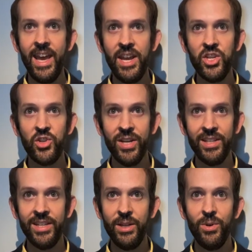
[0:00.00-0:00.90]
and
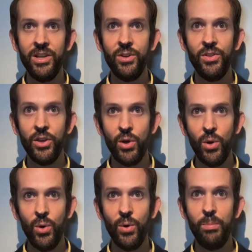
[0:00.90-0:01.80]
strengthening work on the
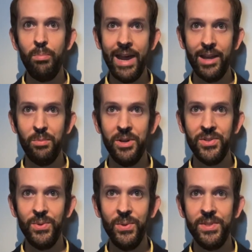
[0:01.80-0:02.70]
core and back
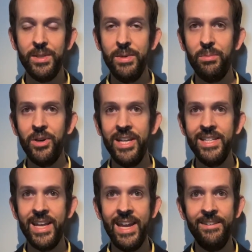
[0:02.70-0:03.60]
muscles to
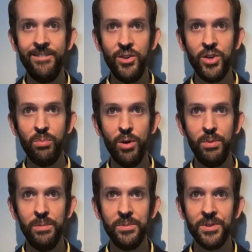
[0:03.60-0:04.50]
minimise any future
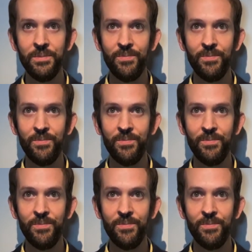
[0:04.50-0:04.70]
problems.